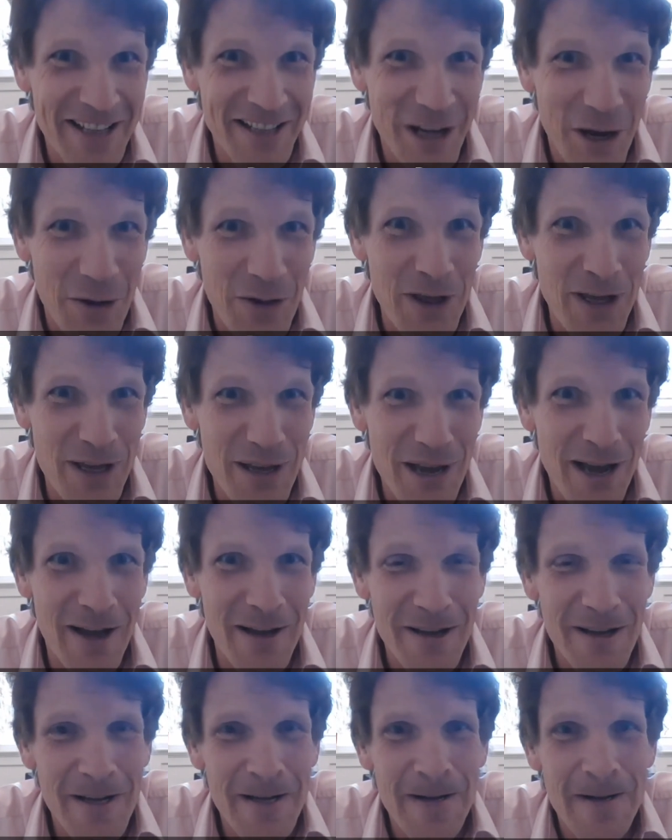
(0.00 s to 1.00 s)
You know,
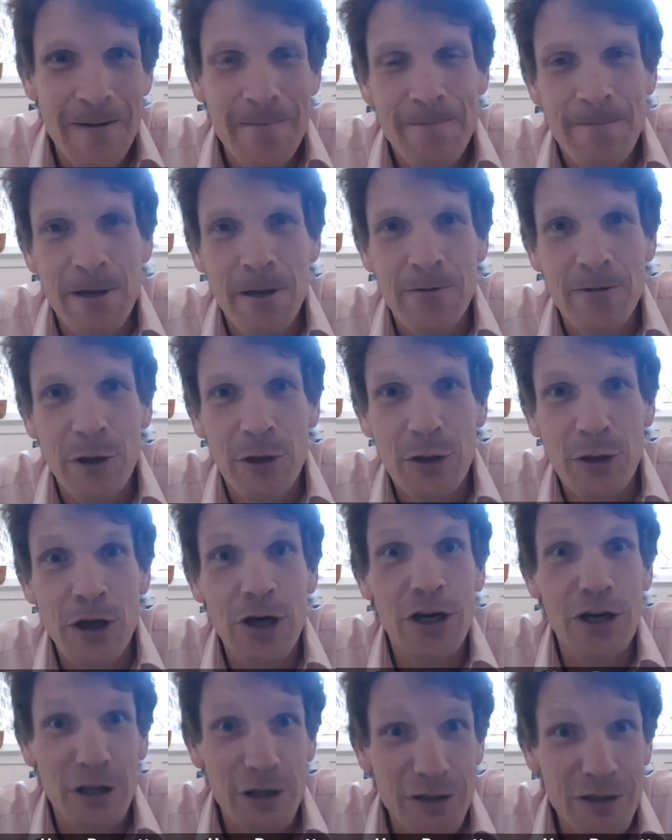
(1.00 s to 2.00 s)
the
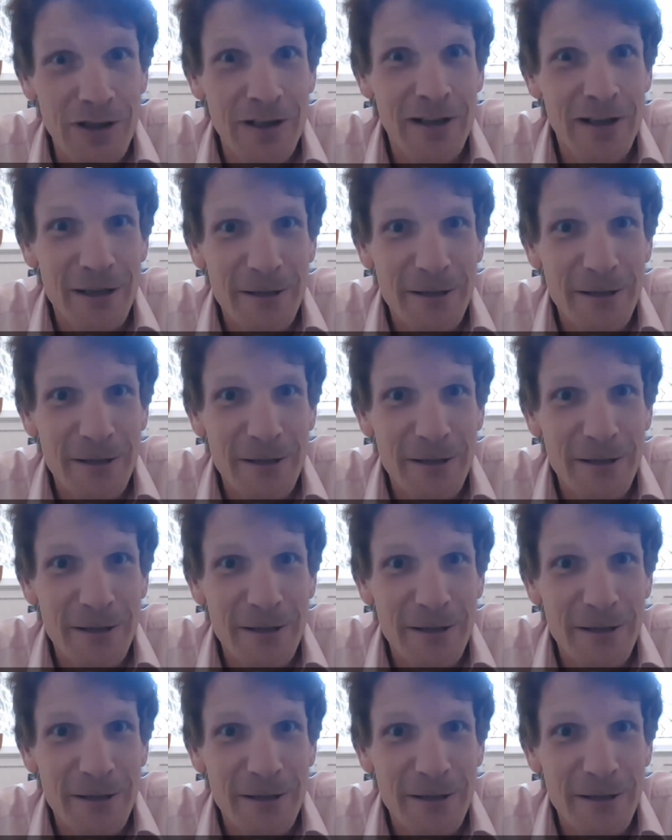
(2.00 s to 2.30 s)
third